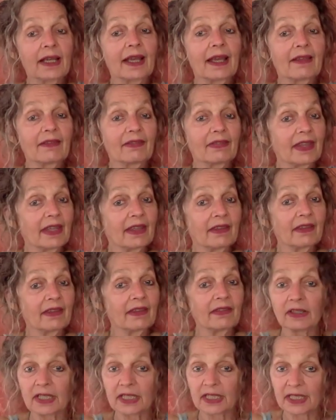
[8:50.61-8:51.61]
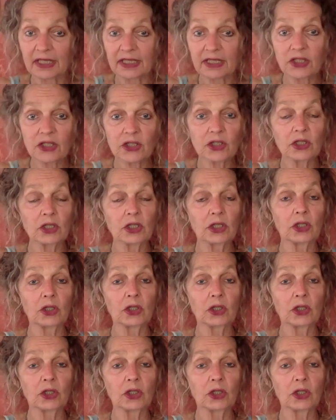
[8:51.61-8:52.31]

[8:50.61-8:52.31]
and then there is